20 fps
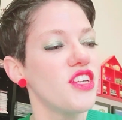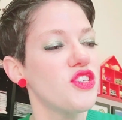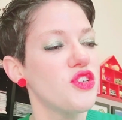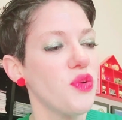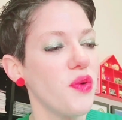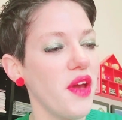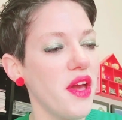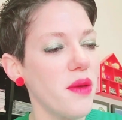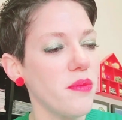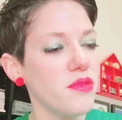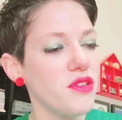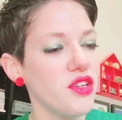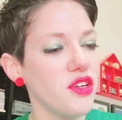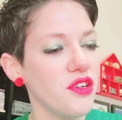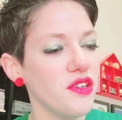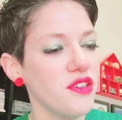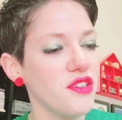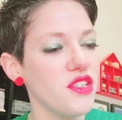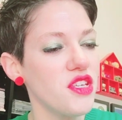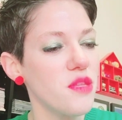Tramp
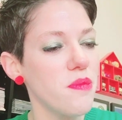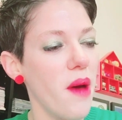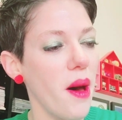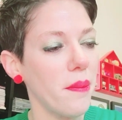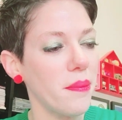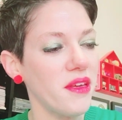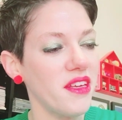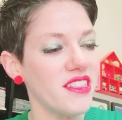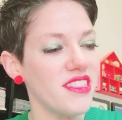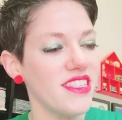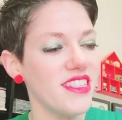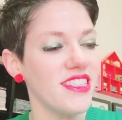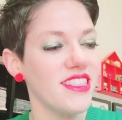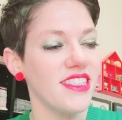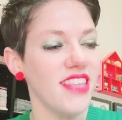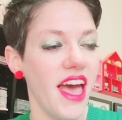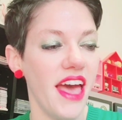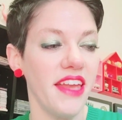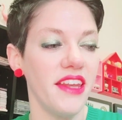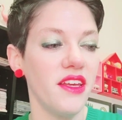turned to the puppies and
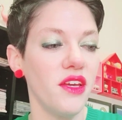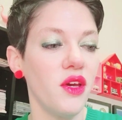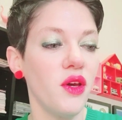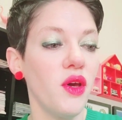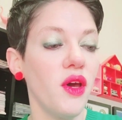said,